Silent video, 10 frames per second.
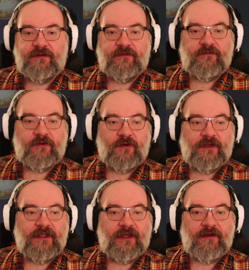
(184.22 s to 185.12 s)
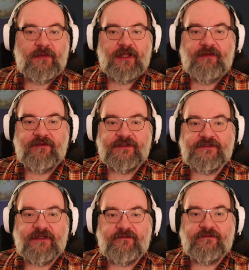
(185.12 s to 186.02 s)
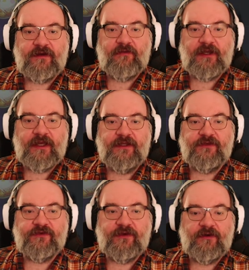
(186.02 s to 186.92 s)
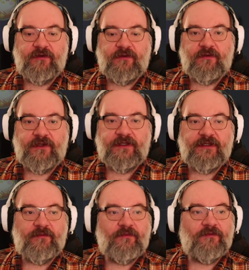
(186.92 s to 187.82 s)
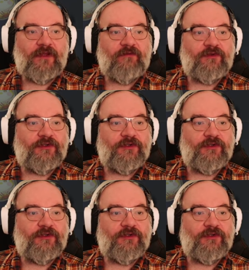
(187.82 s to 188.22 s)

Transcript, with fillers: I'm already out of my leveling stuff. Okay, so I need them level.